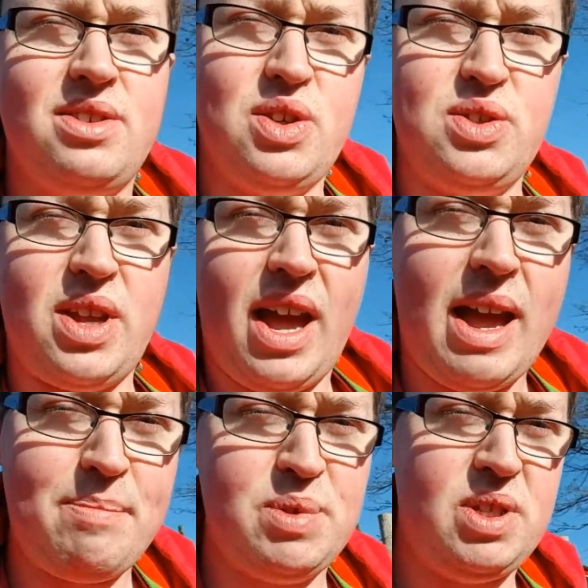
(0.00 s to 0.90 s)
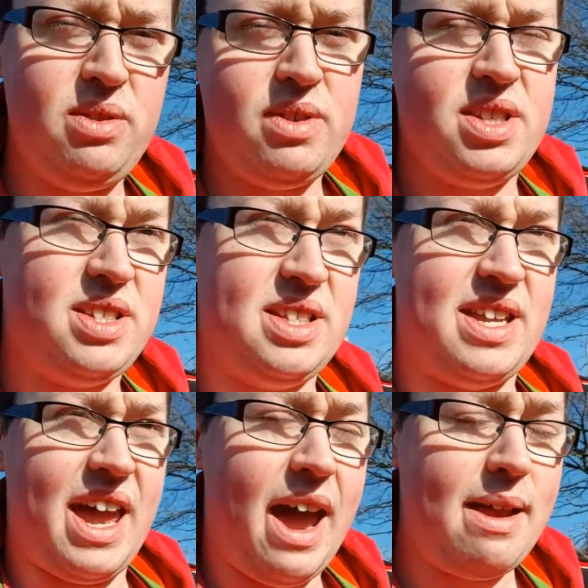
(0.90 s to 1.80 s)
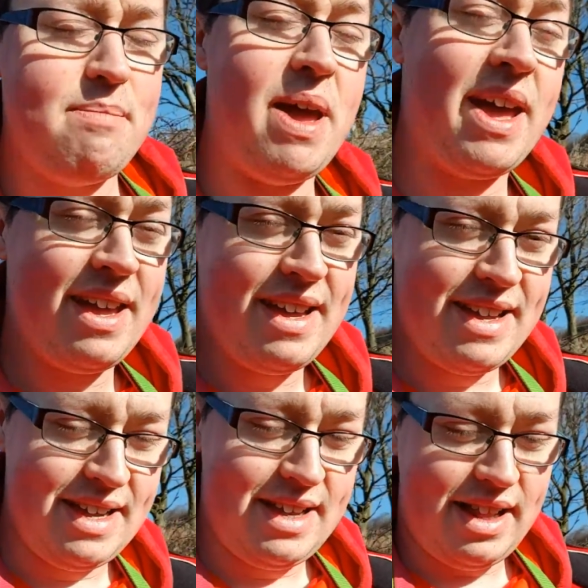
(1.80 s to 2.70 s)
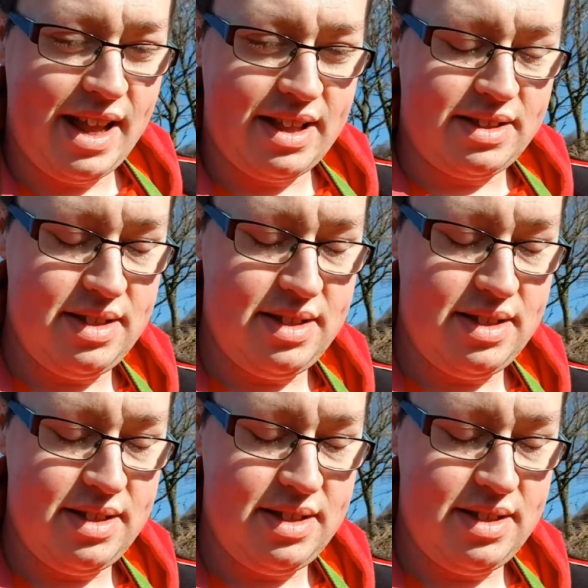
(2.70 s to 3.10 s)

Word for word: just absolutely scared me, like,